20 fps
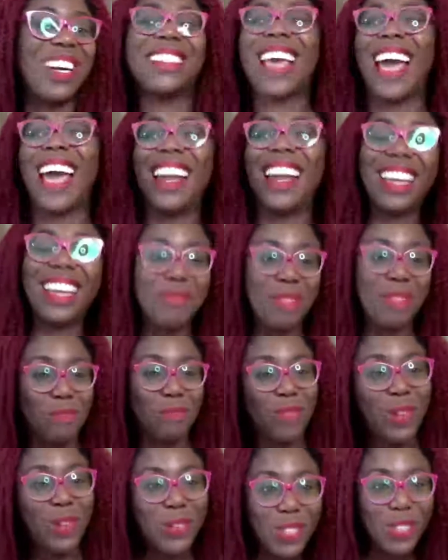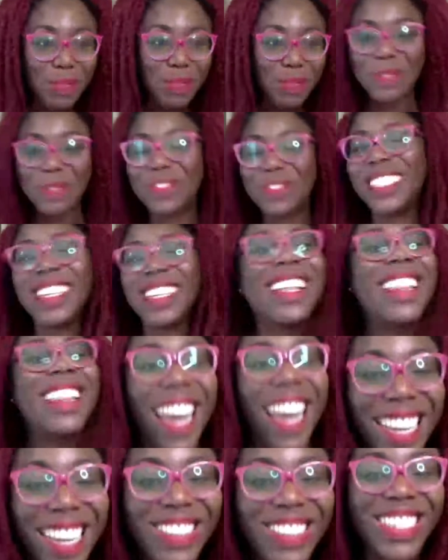I give you goosebumps,
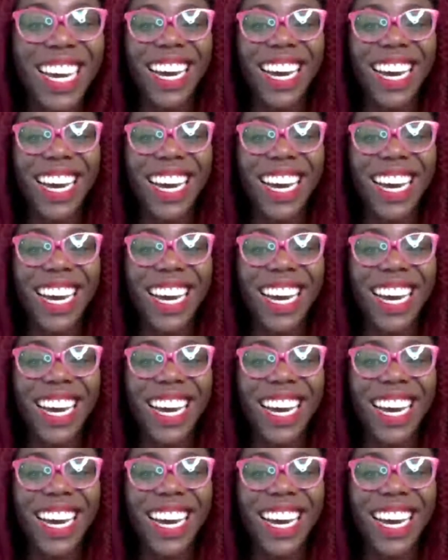Thank you,